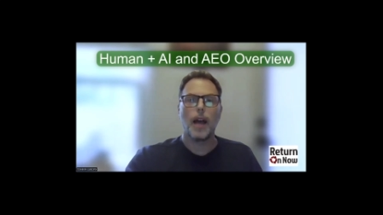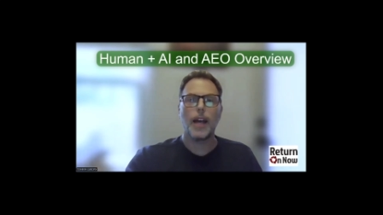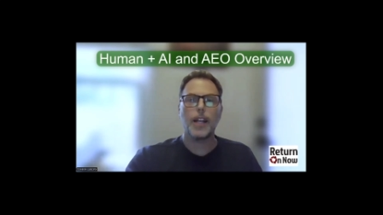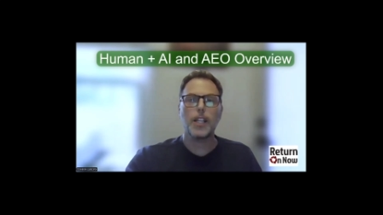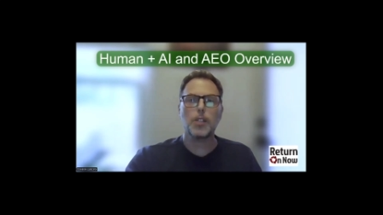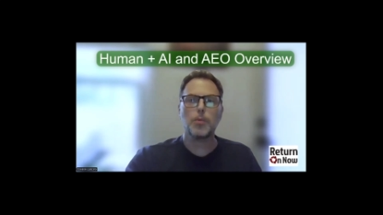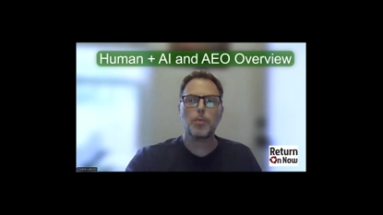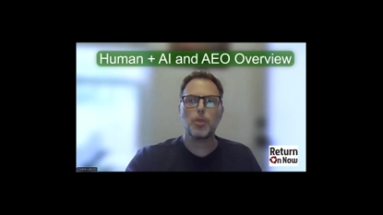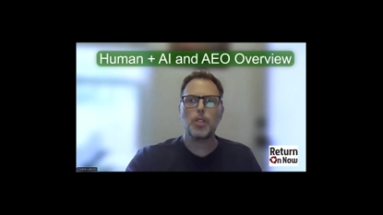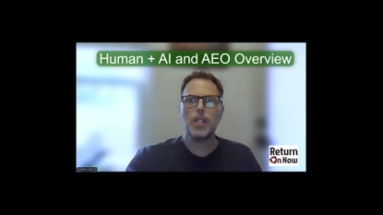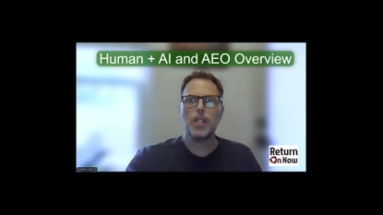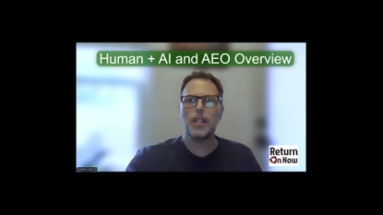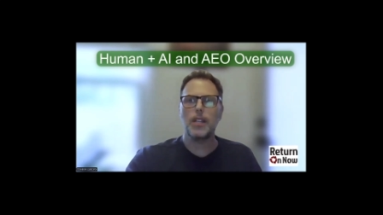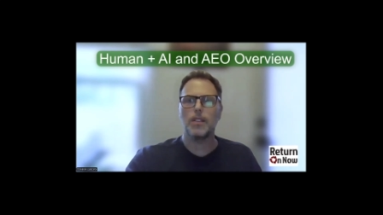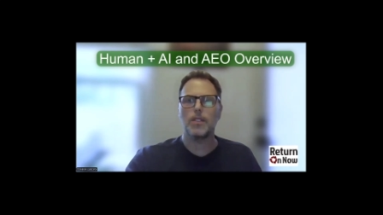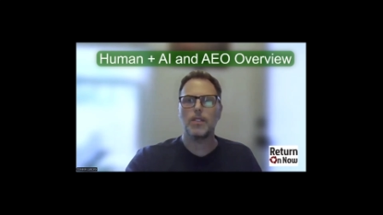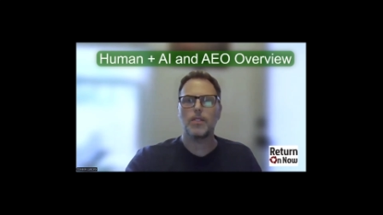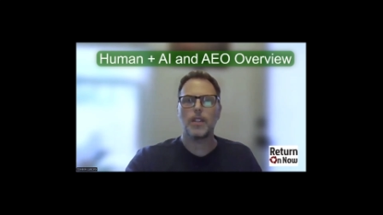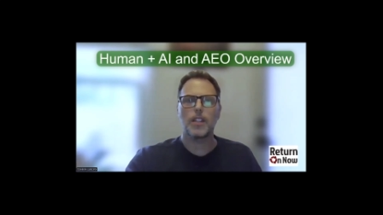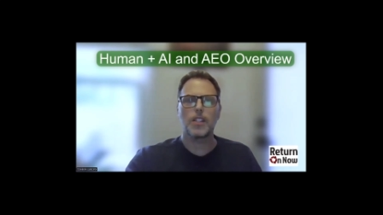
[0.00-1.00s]

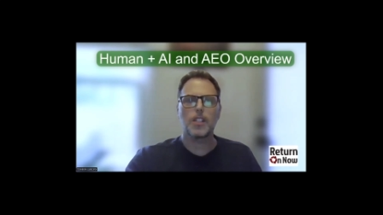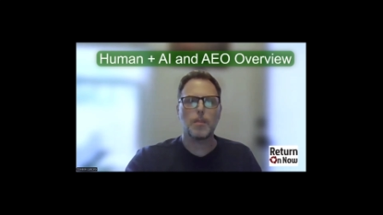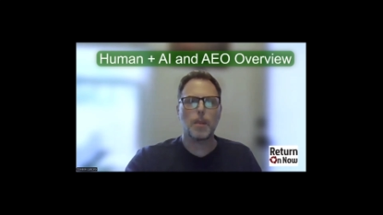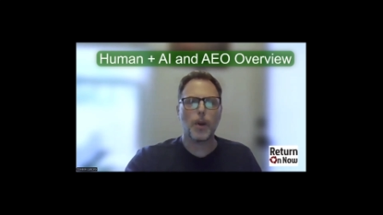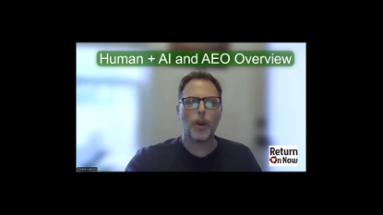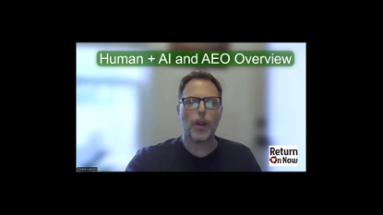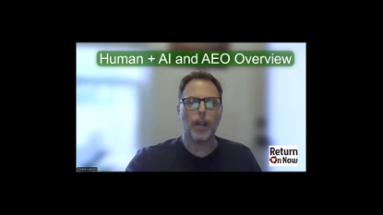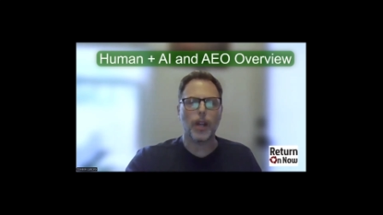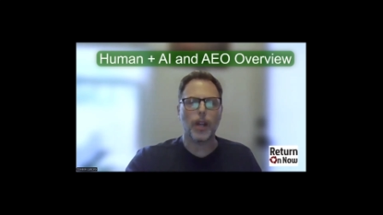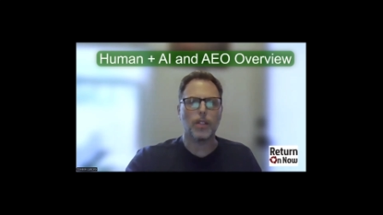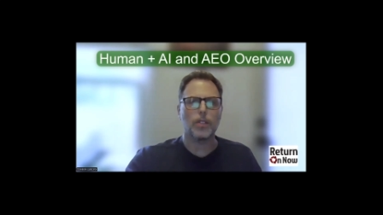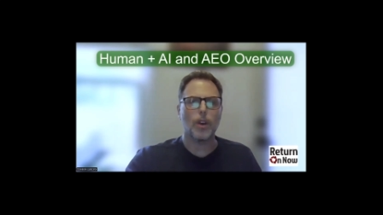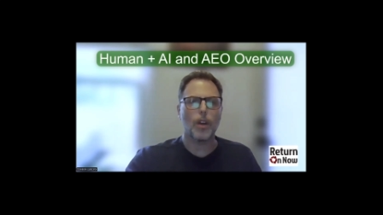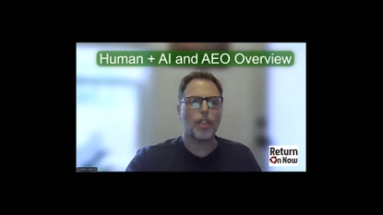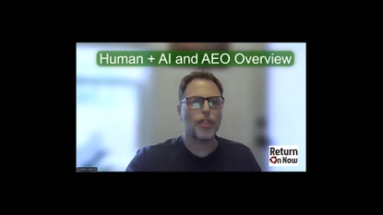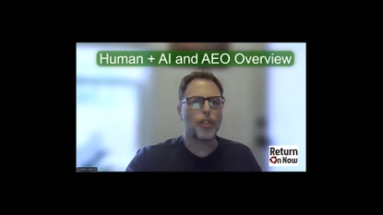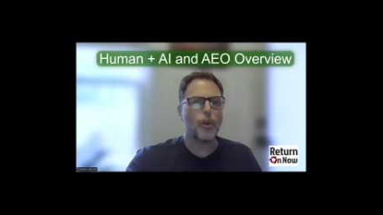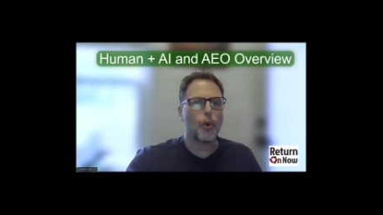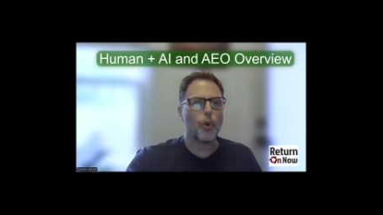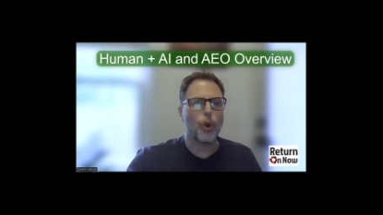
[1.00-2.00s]
expertise, experience,
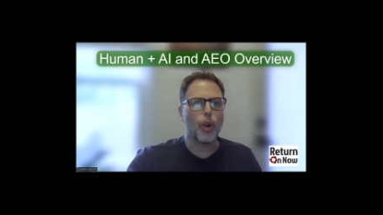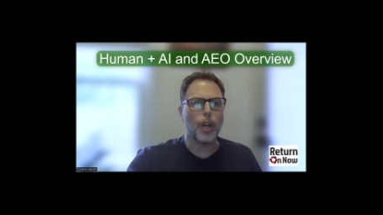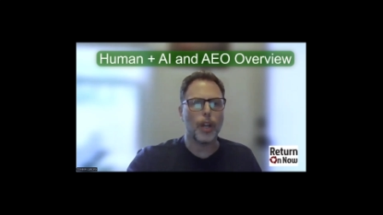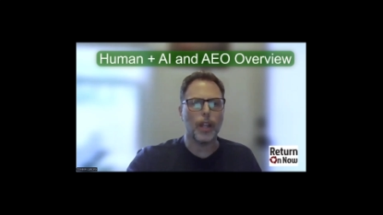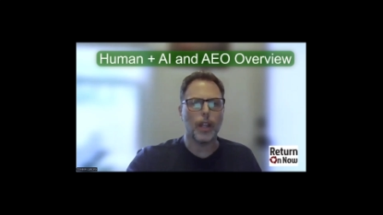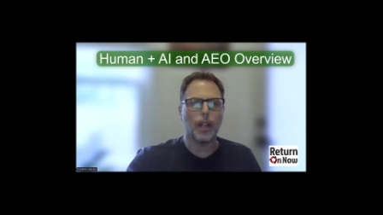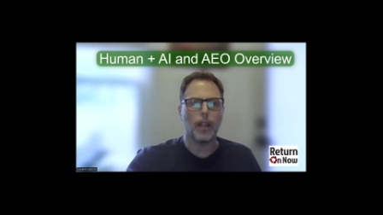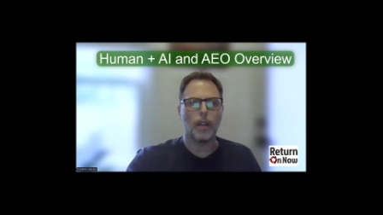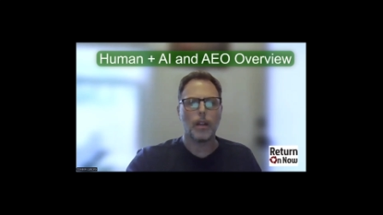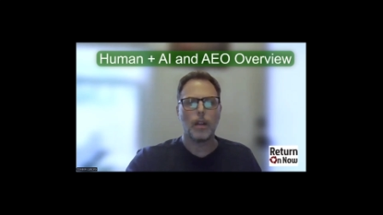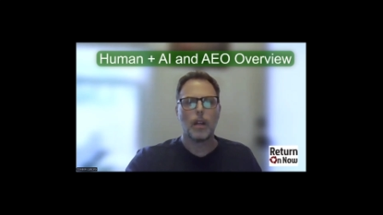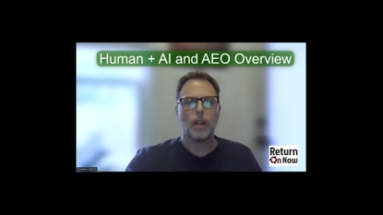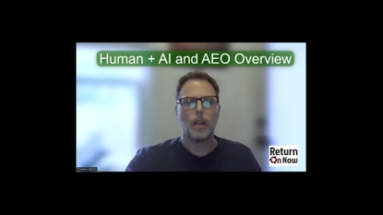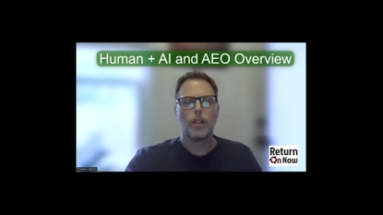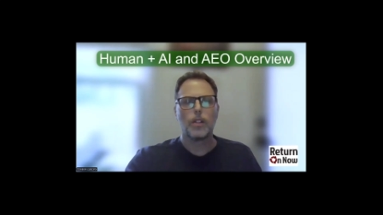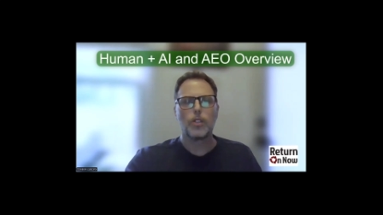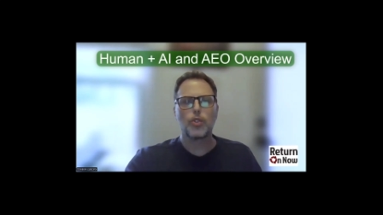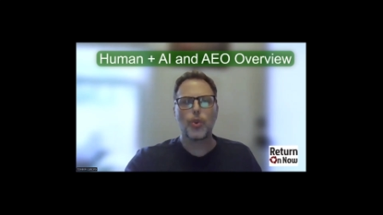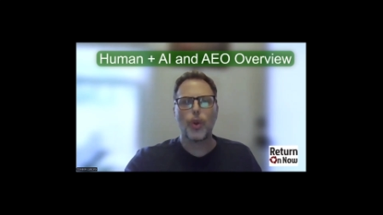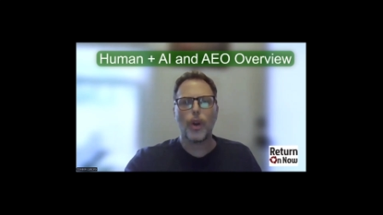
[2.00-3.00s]
authority,
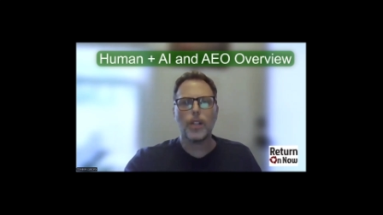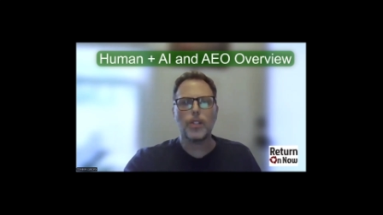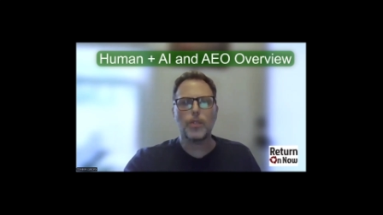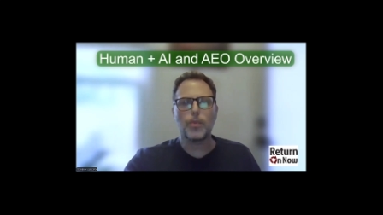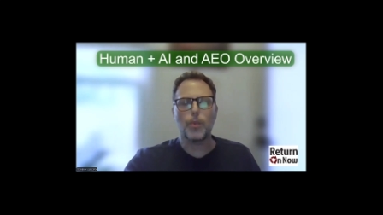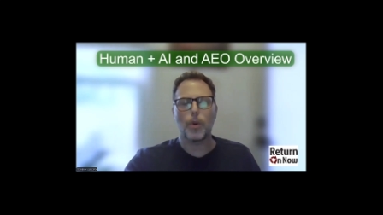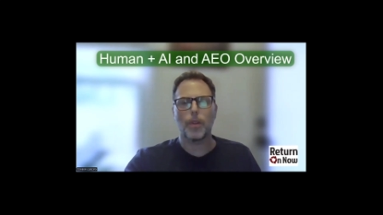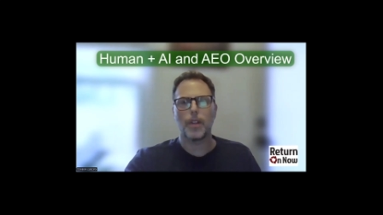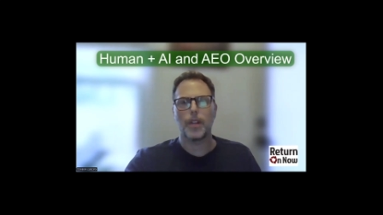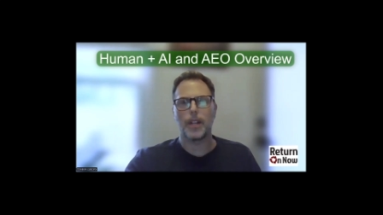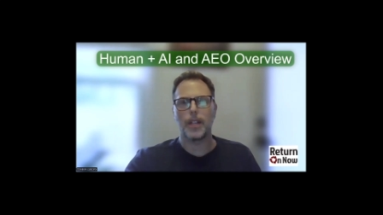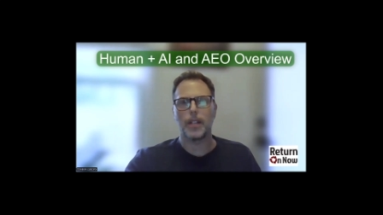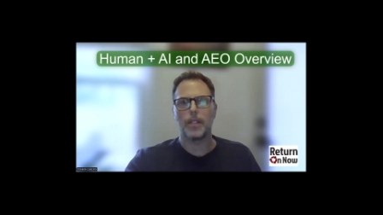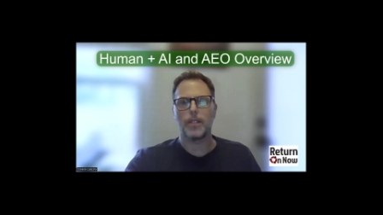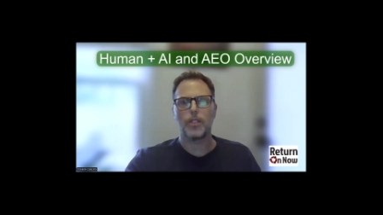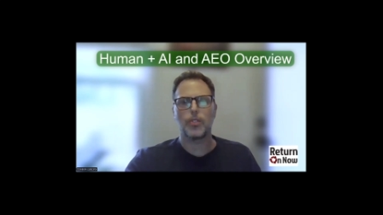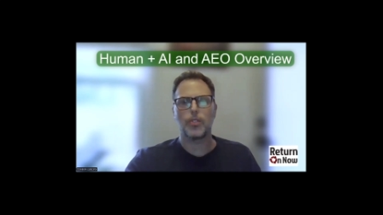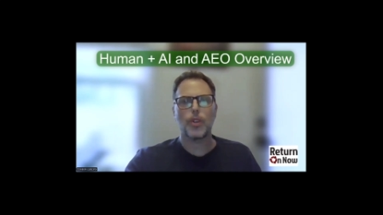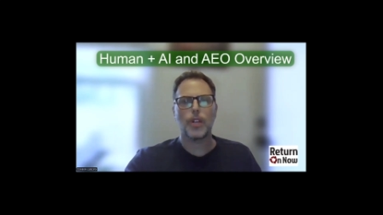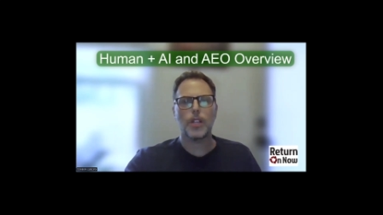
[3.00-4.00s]

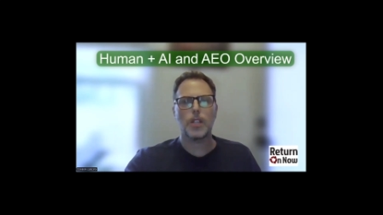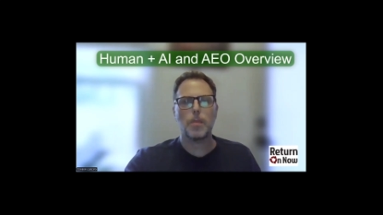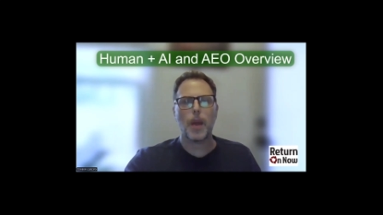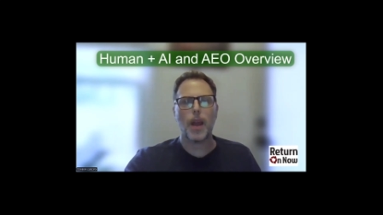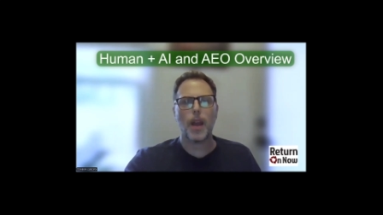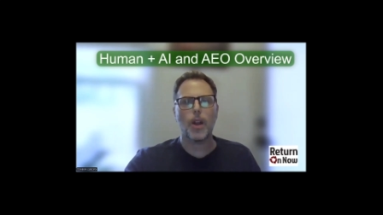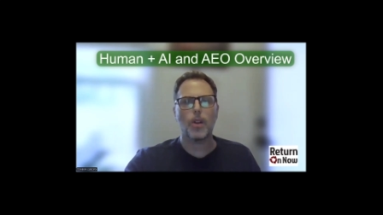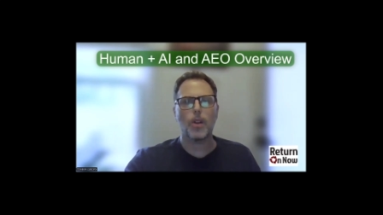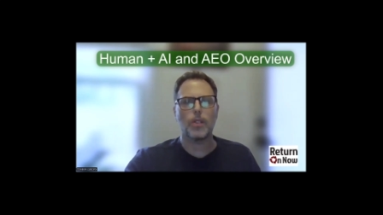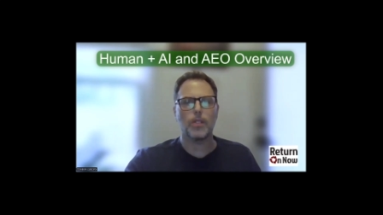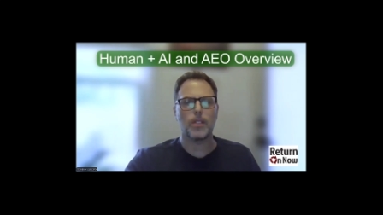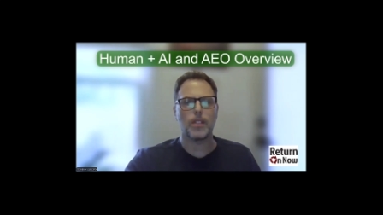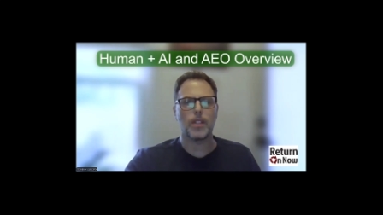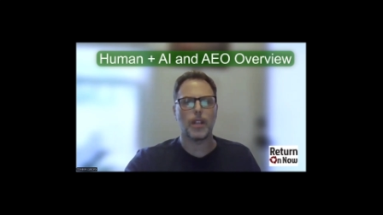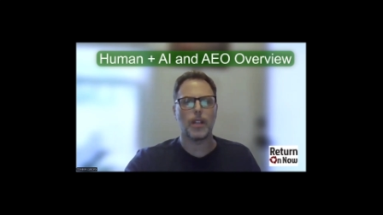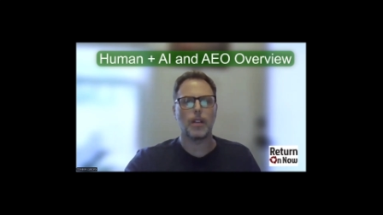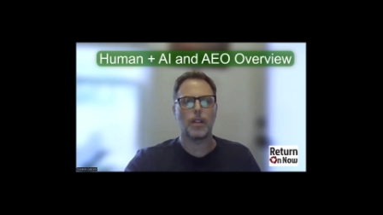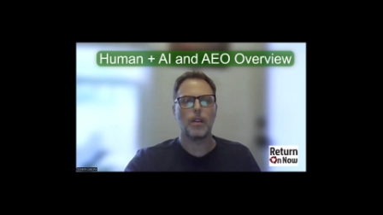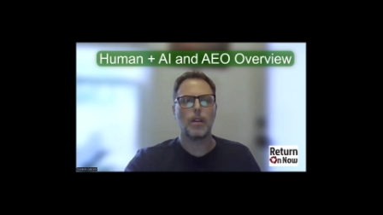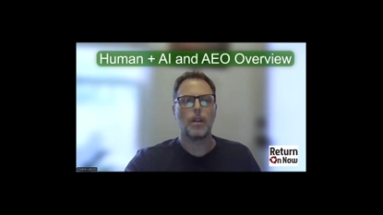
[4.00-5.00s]
trustworthiness, and
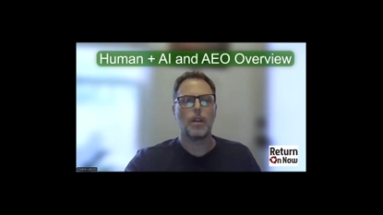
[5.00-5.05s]
transparency.